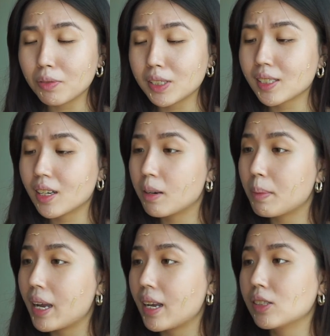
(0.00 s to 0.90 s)
is
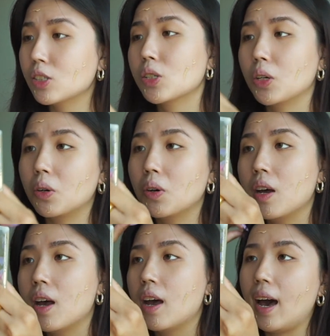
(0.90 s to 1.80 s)
coming, so
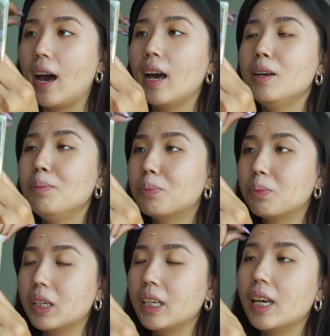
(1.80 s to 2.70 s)
I'm
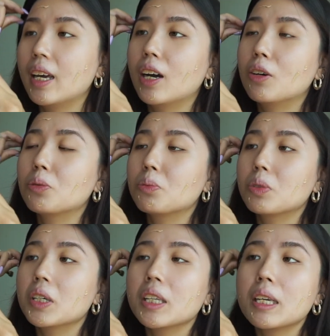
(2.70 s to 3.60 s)
breaking out
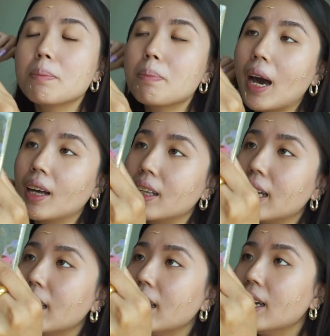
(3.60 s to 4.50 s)
really
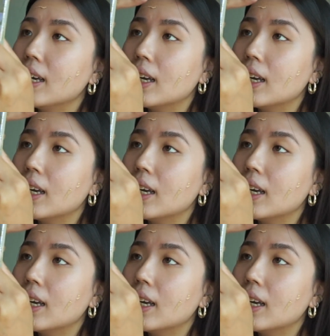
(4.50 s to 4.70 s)
badly